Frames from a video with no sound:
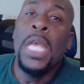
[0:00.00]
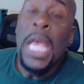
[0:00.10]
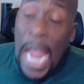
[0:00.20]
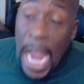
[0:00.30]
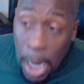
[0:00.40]

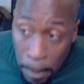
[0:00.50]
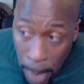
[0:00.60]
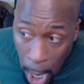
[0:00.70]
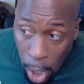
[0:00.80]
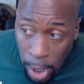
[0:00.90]
In
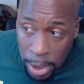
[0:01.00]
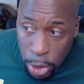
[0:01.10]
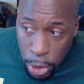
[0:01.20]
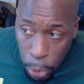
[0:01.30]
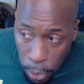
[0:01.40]
American
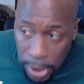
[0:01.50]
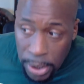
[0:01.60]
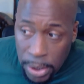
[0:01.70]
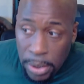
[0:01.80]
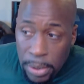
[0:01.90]

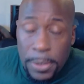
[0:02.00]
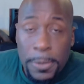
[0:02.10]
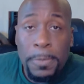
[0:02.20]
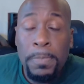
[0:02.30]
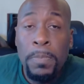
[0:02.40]
students.
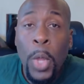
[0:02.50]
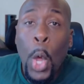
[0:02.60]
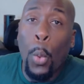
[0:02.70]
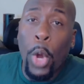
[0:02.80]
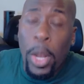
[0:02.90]
What